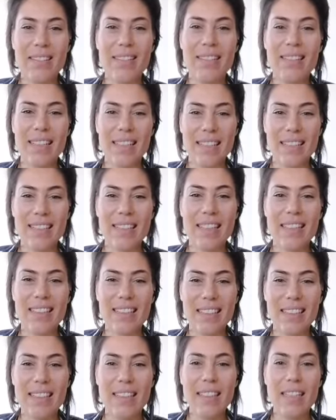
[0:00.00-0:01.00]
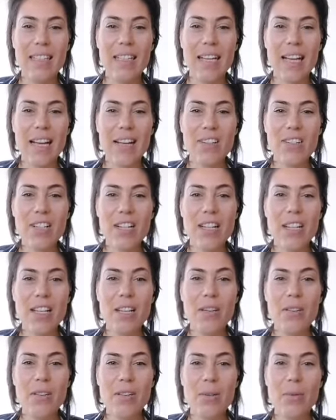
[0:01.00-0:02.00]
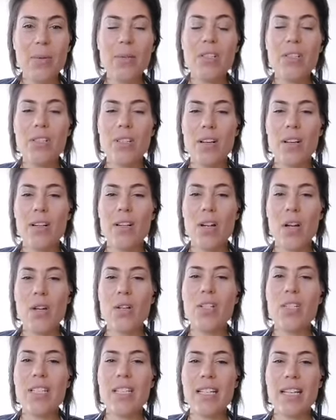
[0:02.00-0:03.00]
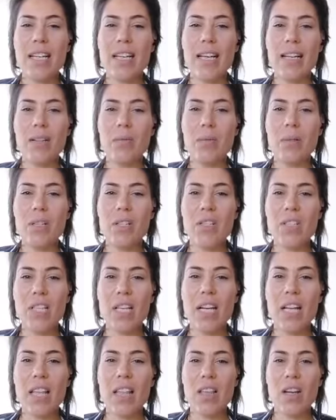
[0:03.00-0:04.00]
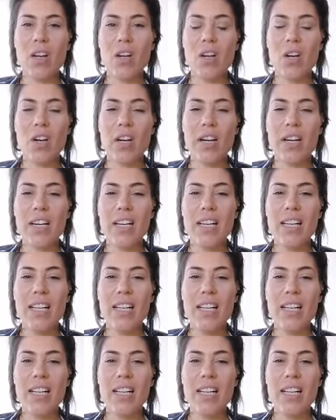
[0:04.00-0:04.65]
Exactly. Actually, you would start noticing it when you're sitting in the car.